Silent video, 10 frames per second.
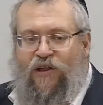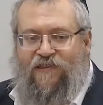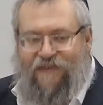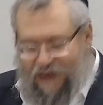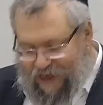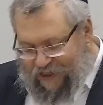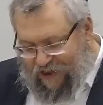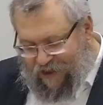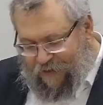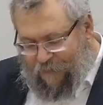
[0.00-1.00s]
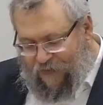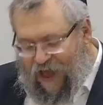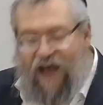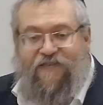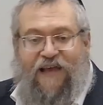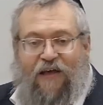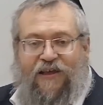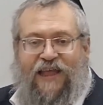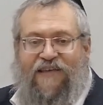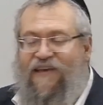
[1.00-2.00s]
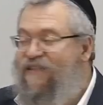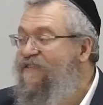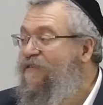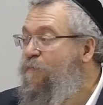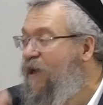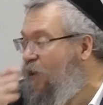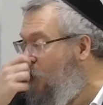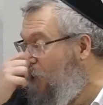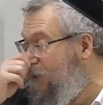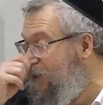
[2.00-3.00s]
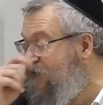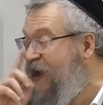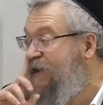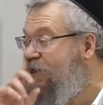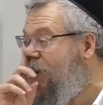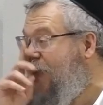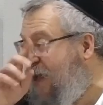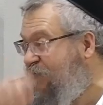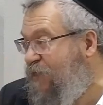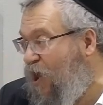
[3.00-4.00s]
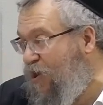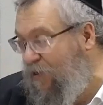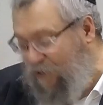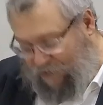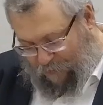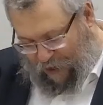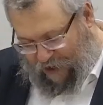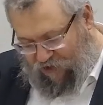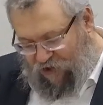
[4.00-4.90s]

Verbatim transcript: where the higher parts of creation are more godly conscious, and the further you go,